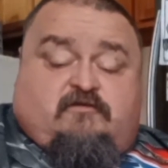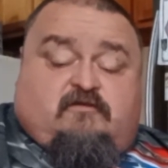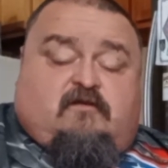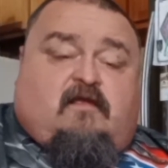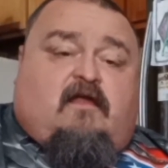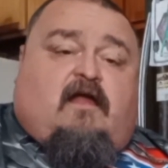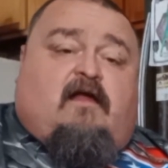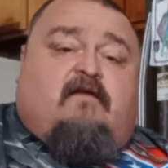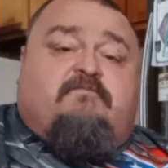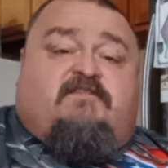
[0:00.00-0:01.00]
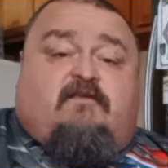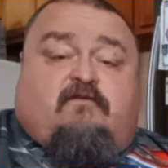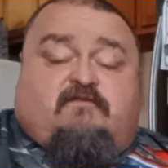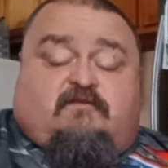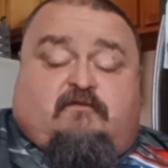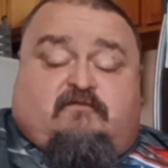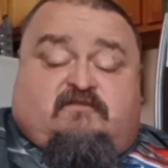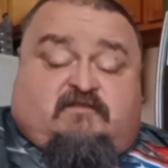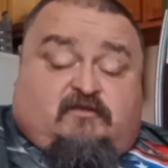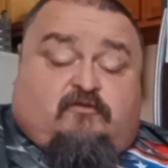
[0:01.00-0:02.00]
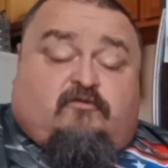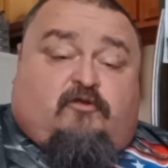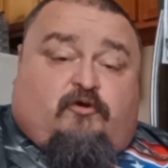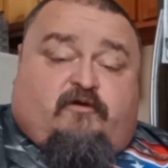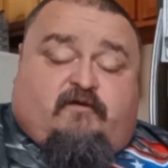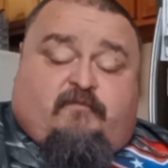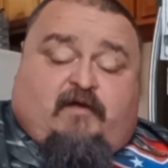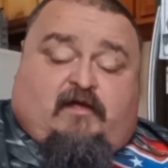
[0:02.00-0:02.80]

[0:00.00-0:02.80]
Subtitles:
I'm still learning about